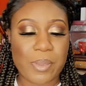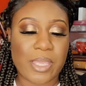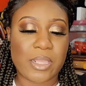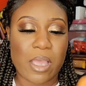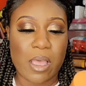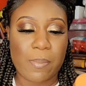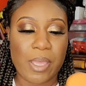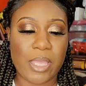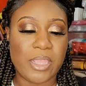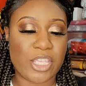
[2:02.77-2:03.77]
picked up
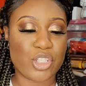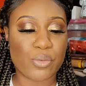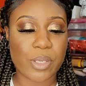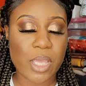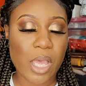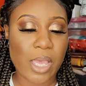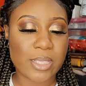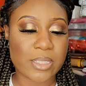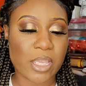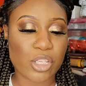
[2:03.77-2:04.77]
the Tree
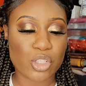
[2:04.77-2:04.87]
Hut